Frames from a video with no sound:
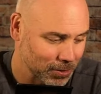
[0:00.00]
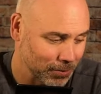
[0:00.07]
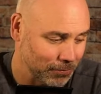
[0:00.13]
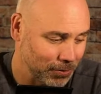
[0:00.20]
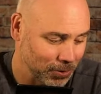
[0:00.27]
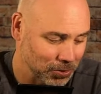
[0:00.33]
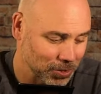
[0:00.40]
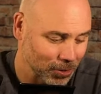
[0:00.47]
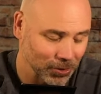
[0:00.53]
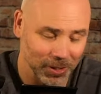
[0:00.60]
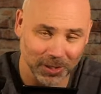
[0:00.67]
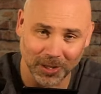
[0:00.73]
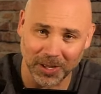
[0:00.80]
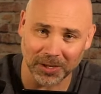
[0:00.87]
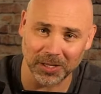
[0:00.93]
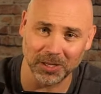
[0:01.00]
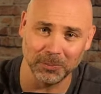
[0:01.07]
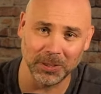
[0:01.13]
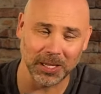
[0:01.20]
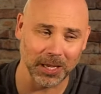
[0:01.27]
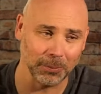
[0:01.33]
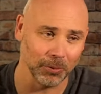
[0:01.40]
feel certainly lucky to
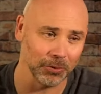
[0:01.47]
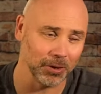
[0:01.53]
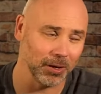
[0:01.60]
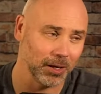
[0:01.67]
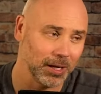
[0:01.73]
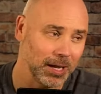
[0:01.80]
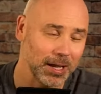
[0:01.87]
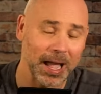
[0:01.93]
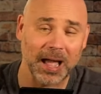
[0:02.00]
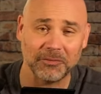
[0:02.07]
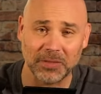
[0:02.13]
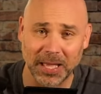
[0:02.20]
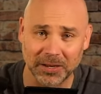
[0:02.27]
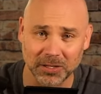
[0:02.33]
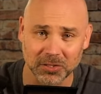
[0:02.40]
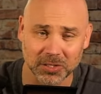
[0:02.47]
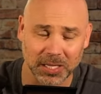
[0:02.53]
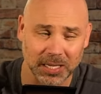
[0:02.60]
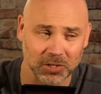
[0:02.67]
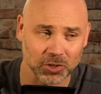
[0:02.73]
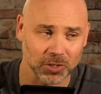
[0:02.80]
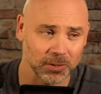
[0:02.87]
be able to have that
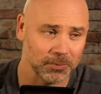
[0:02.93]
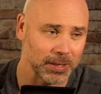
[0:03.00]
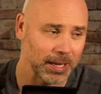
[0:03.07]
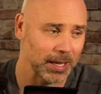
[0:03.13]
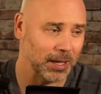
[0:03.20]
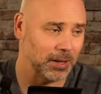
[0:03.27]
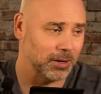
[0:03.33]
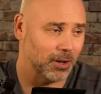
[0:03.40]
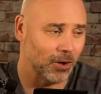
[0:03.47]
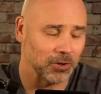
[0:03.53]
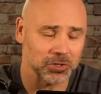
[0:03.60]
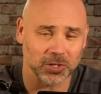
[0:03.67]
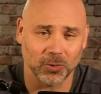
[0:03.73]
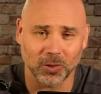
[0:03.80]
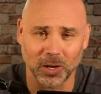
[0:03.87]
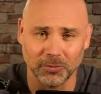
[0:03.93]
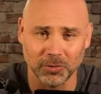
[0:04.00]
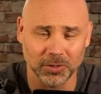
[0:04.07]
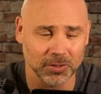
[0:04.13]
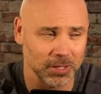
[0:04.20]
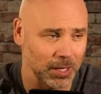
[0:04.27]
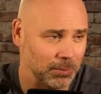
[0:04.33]
distinction and also cover
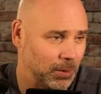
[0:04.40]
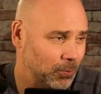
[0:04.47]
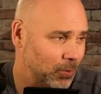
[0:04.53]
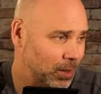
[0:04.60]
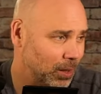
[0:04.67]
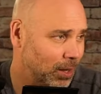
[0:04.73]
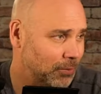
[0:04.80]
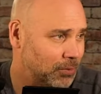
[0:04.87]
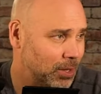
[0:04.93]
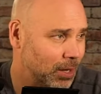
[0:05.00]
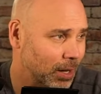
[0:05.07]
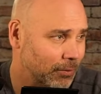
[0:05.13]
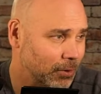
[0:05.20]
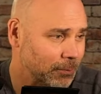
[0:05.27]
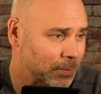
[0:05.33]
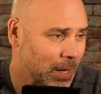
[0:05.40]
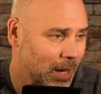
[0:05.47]
the team that we love to cover.